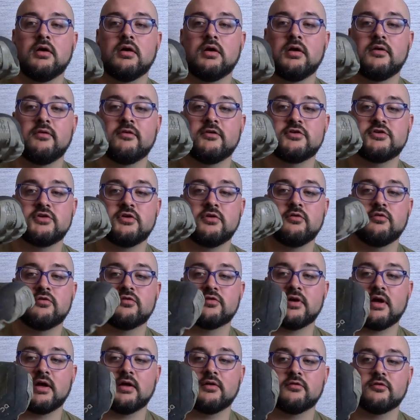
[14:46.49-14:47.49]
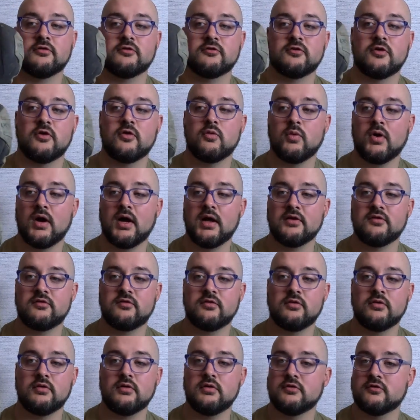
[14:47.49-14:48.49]
in the shoe size. There's no wide
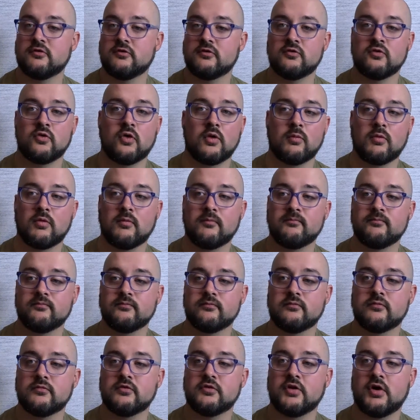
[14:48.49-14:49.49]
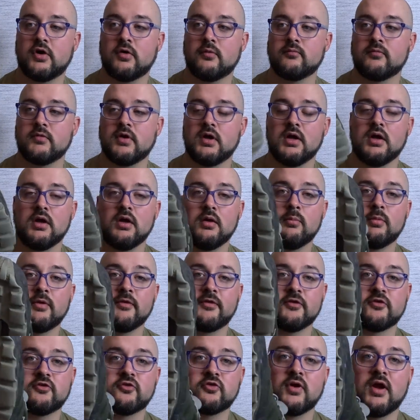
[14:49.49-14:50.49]
to it, just normal. So, but
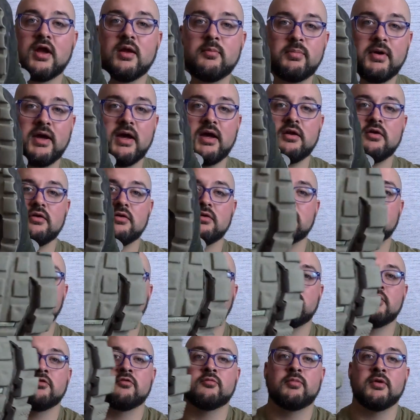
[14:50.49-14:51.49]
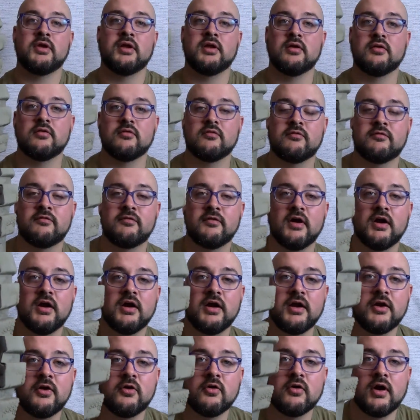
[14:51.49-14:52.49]
the tread pattern has been
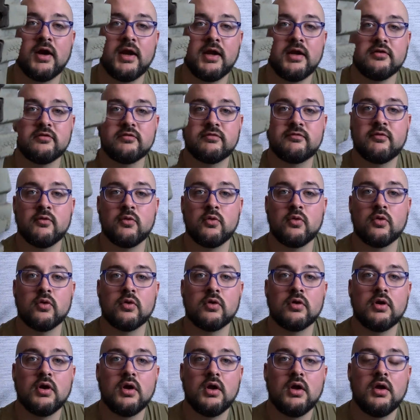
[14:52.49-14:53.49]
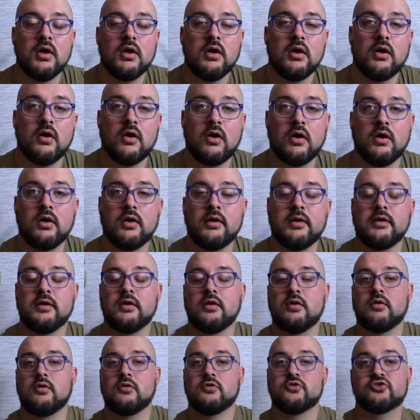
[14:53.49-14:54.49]
very great for
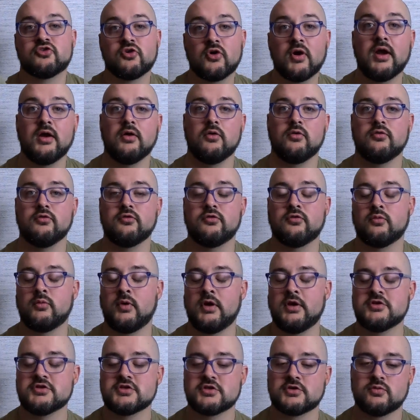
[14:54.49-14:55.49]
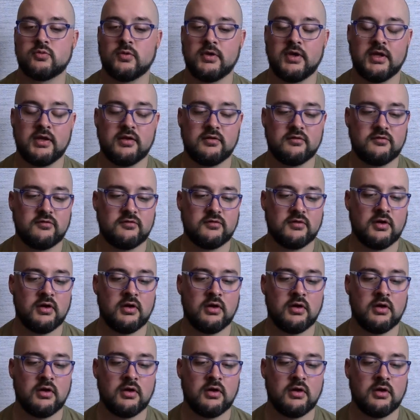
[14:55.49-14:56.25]
on trails. We just went